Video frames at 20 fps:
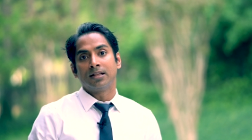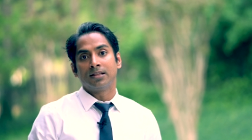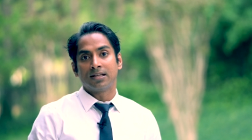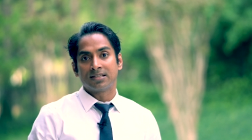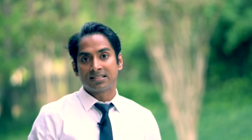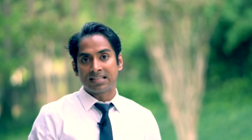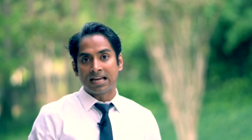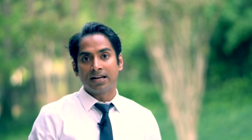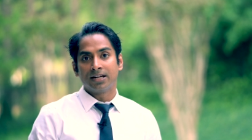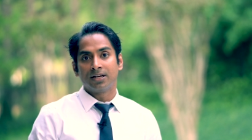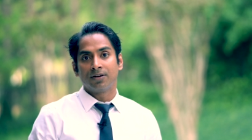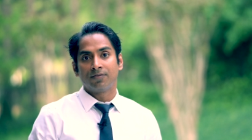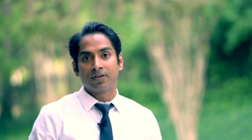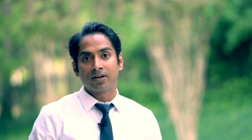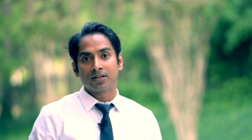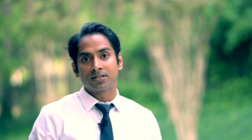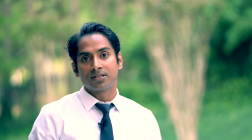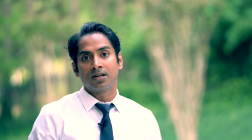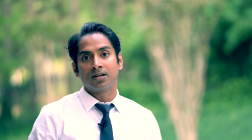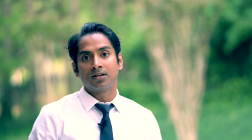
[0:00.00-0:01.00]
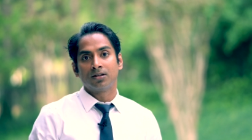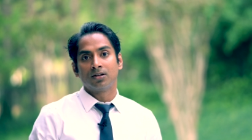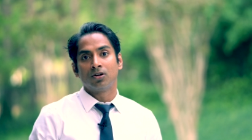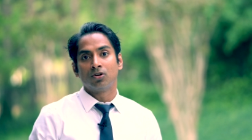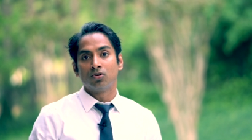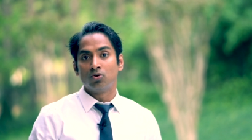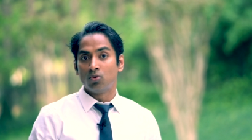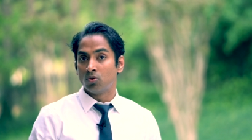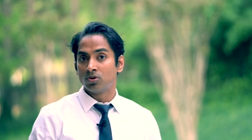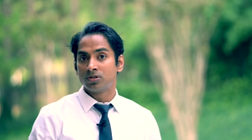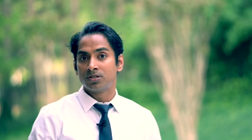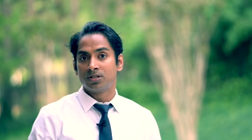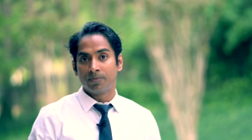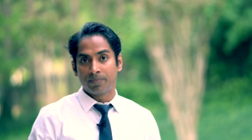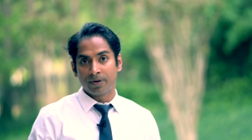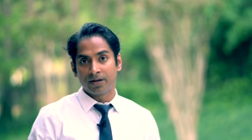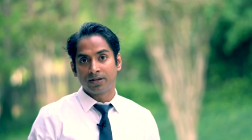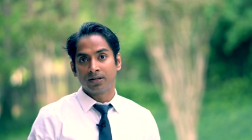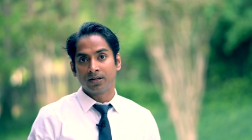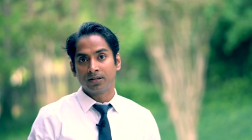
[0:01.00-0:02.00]
The side effects are dose
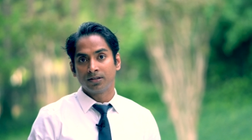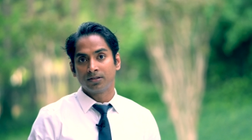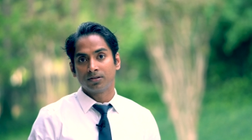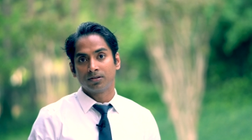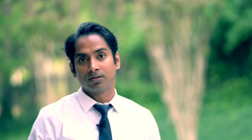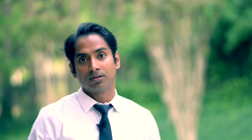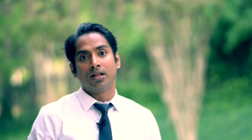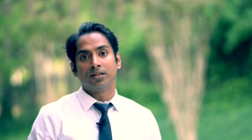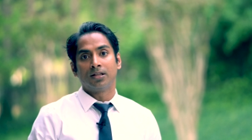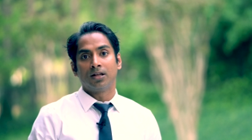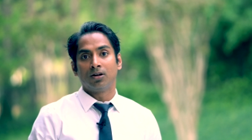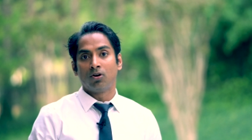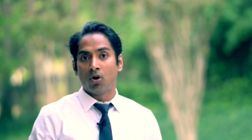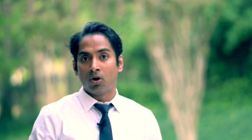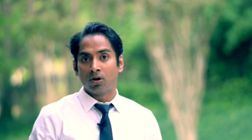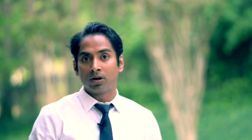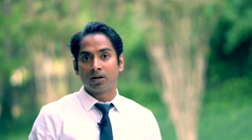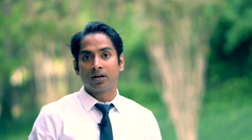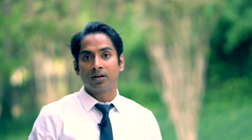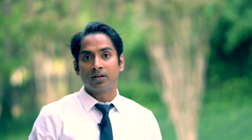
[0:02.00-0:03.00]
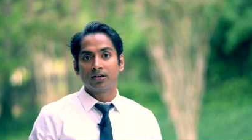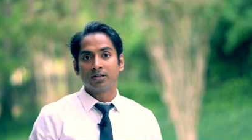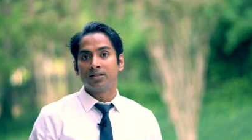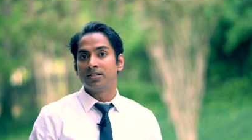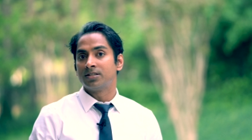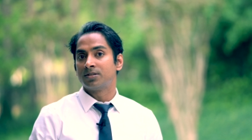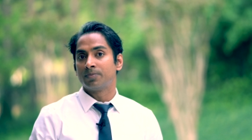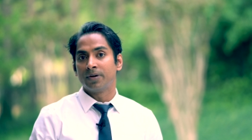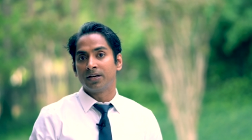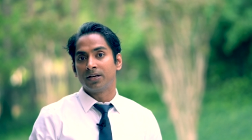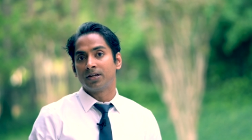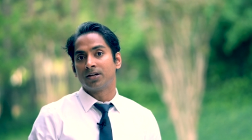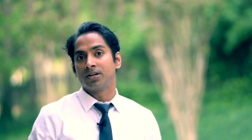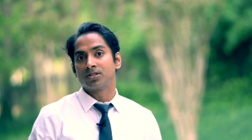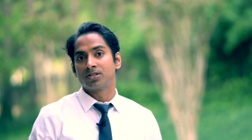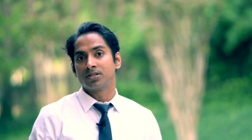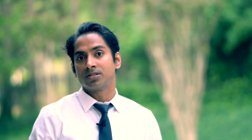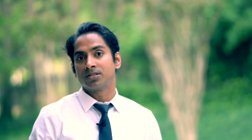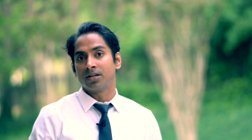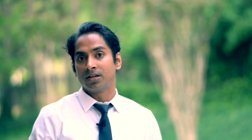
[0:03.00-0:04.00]
dependent. The longer these
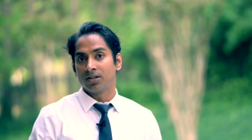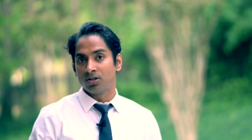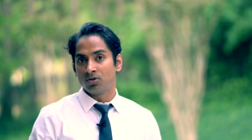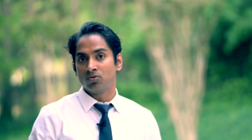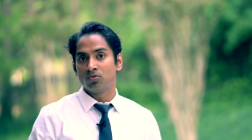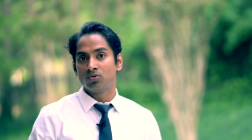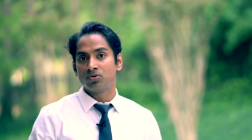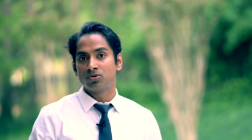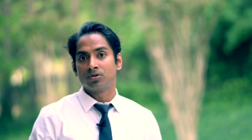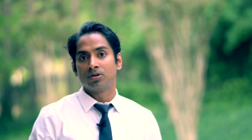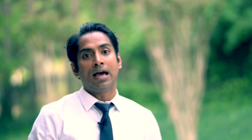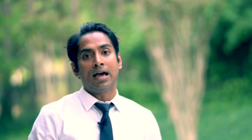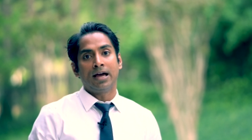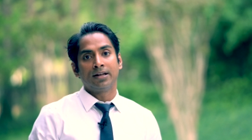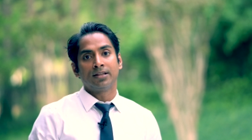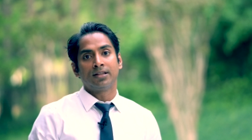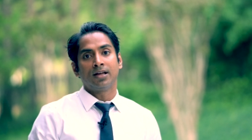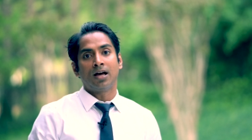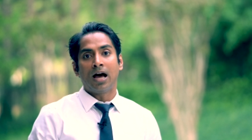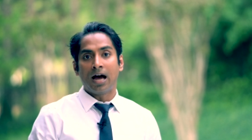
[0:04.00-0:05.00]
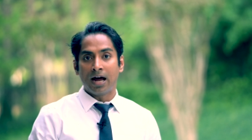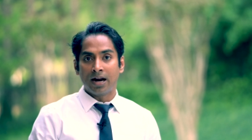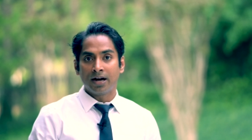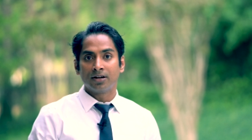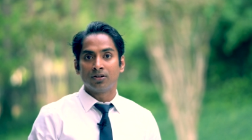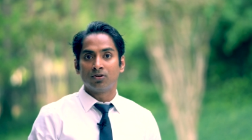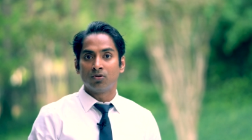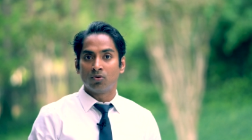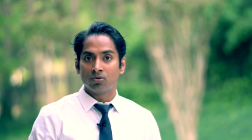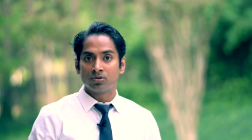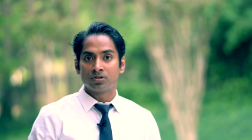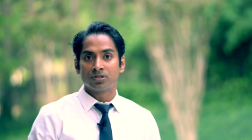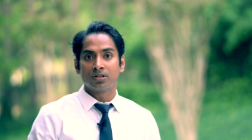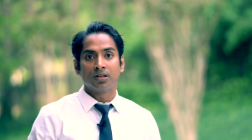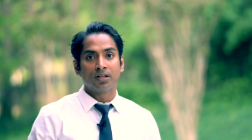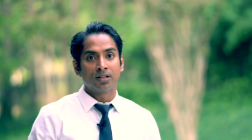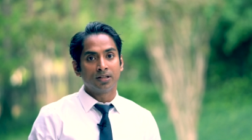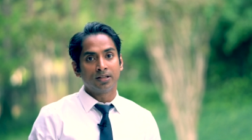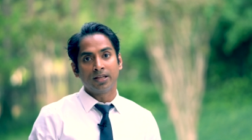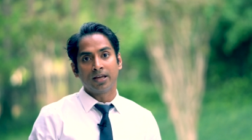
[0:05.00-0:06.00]
medications are used and the higher dose
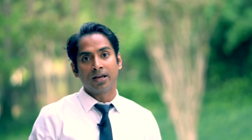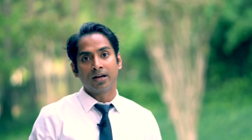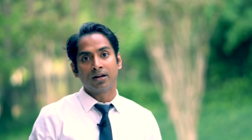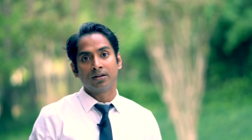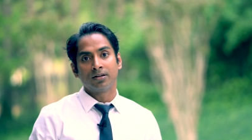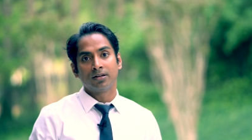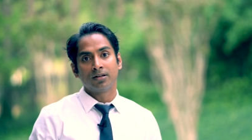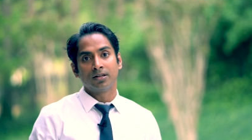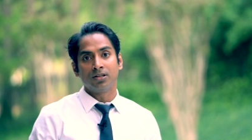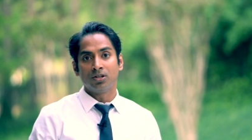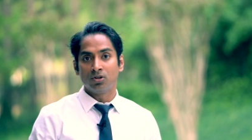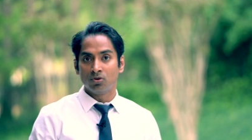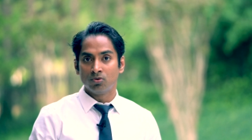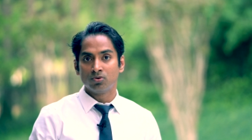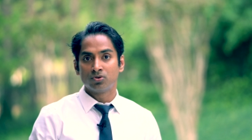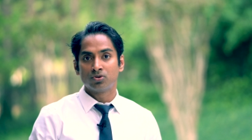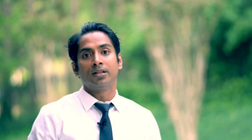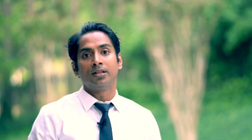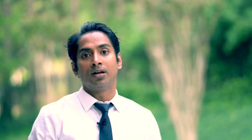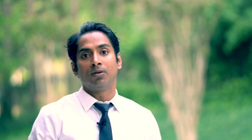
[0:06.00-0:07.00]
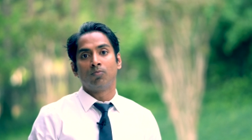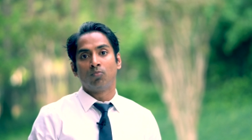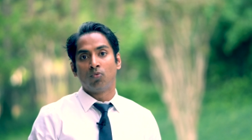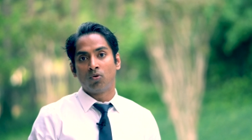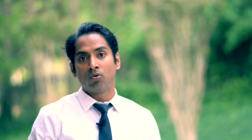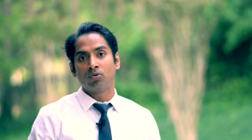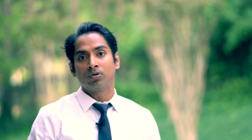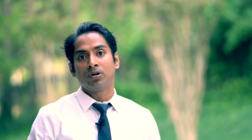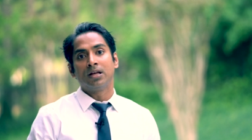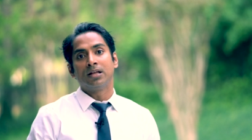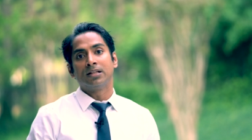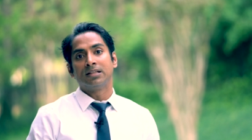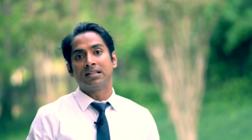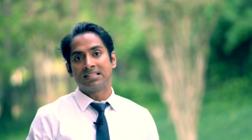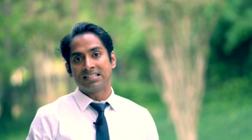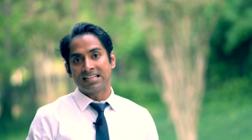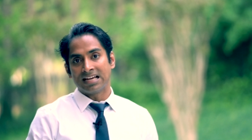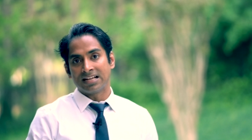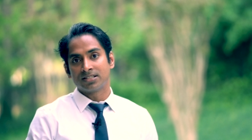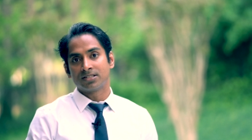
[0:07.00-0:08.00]
they are used, the more the
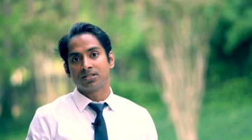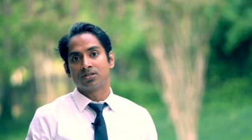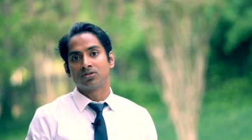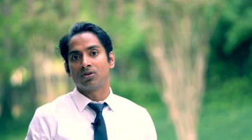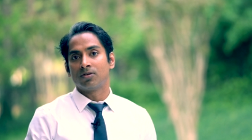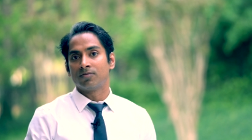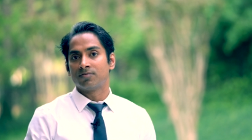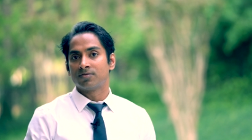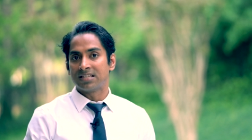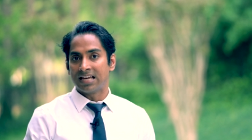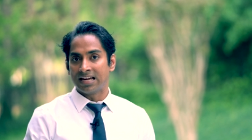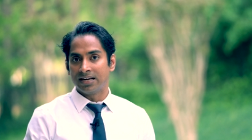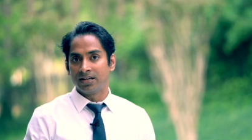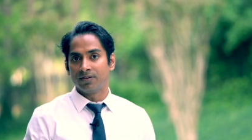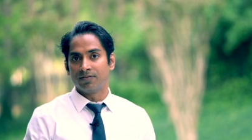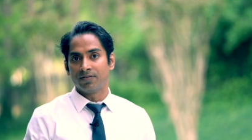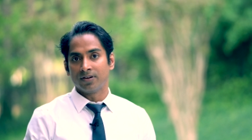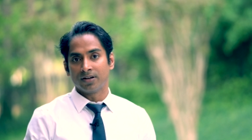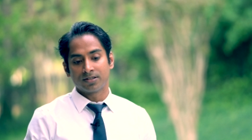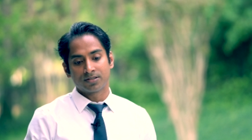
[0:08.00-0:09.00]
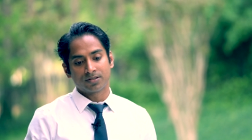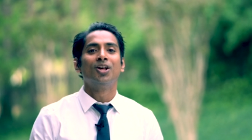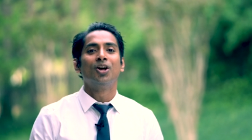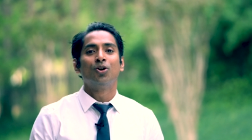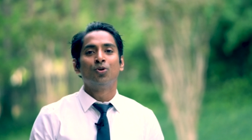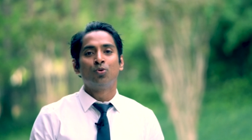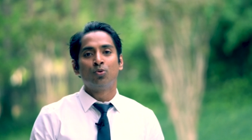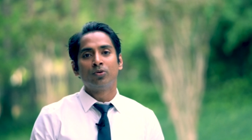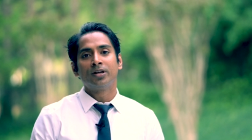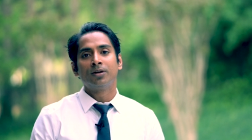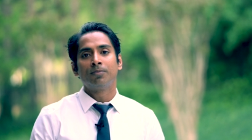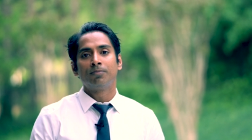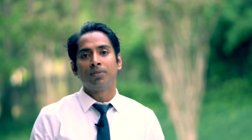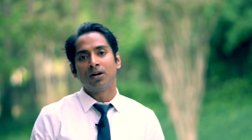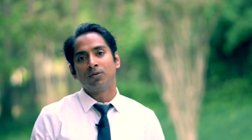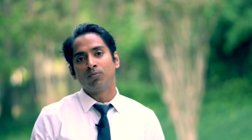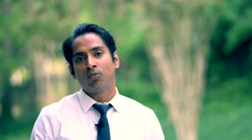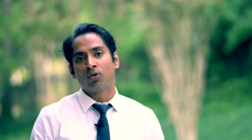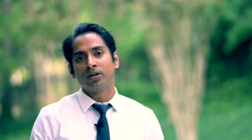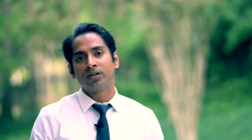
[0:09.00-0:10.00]
chances of side effects. Routine
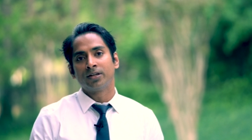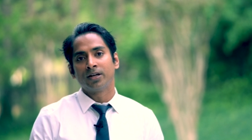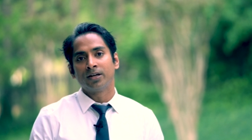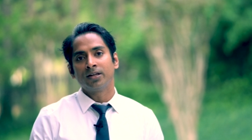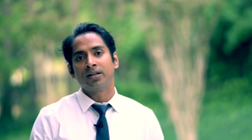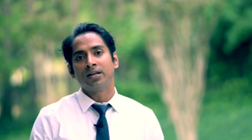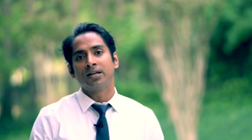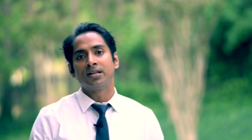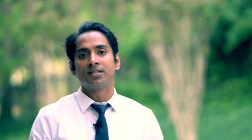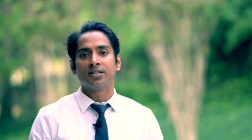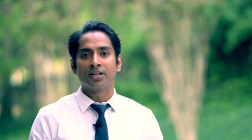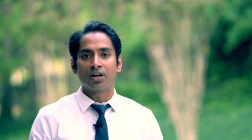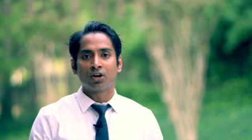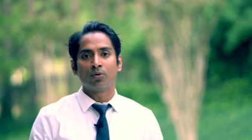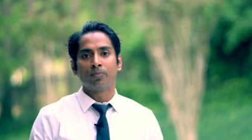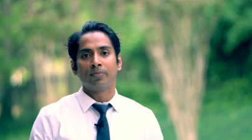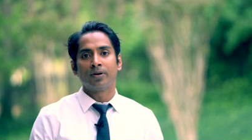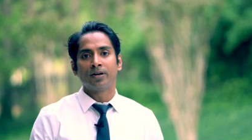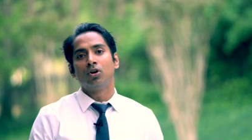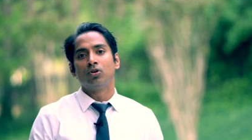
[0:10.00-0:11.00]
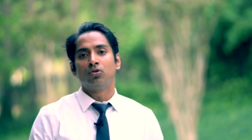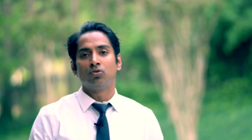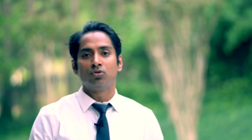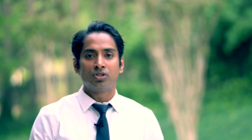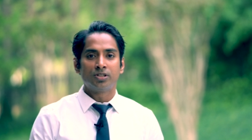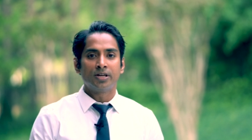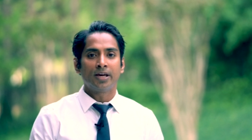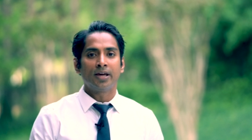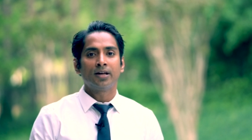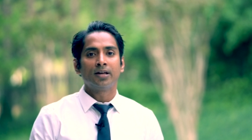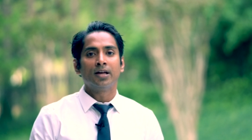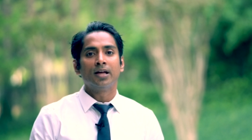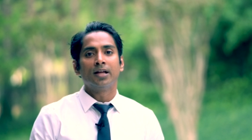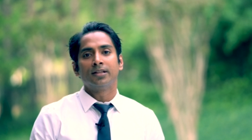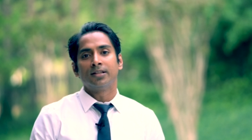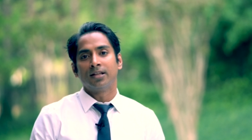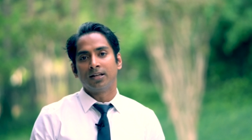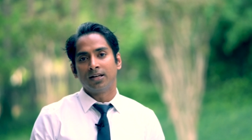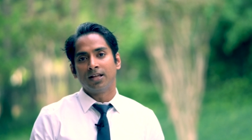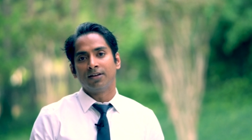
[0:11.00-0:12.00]
blood monitoring is recommended to check
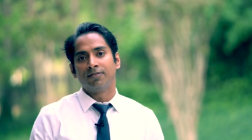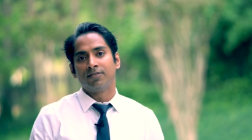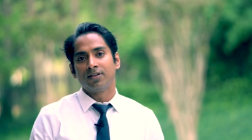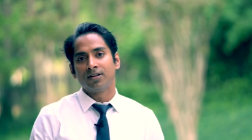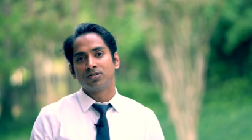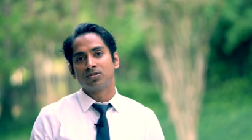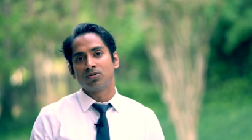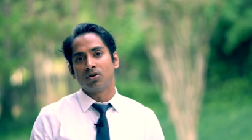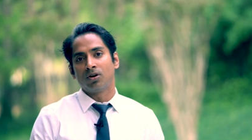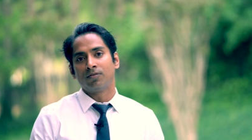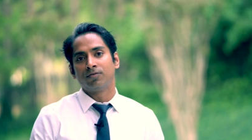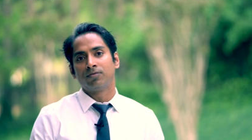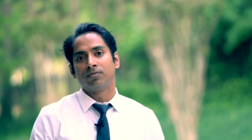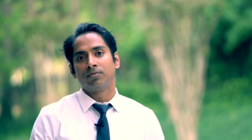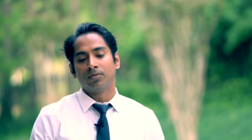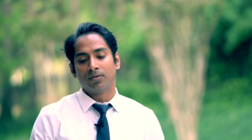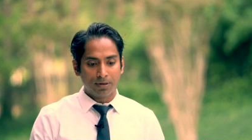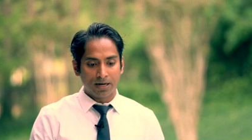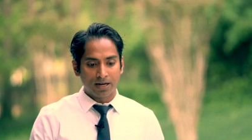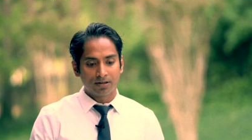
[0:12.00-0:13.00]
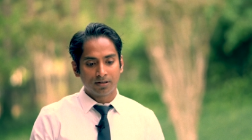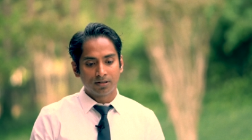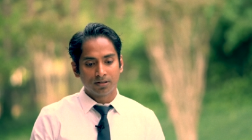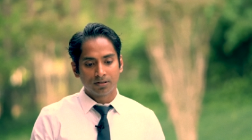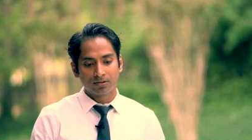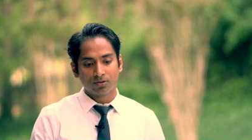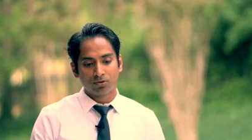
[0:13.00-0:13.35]
the levels of blood